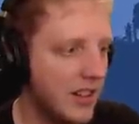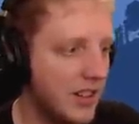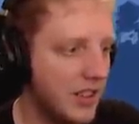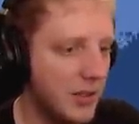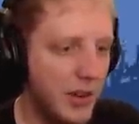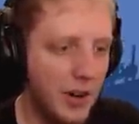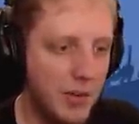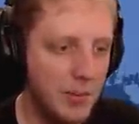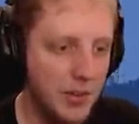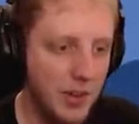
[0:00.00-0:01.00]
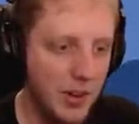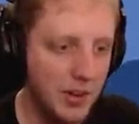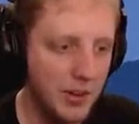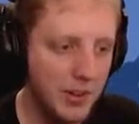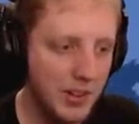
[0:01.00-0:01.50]
Not too far from the
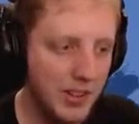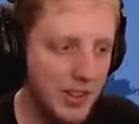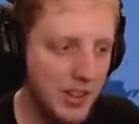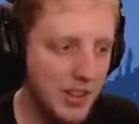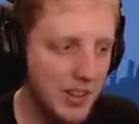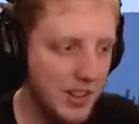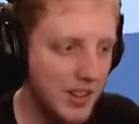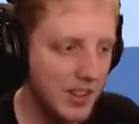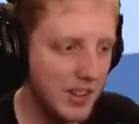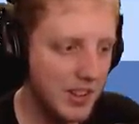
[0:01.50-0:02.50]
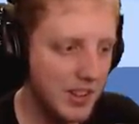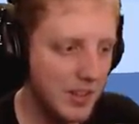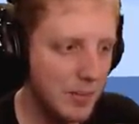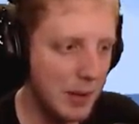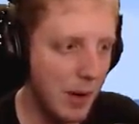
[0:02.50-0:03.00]
stronghold.
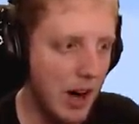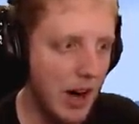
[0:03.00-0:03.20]
Big bar!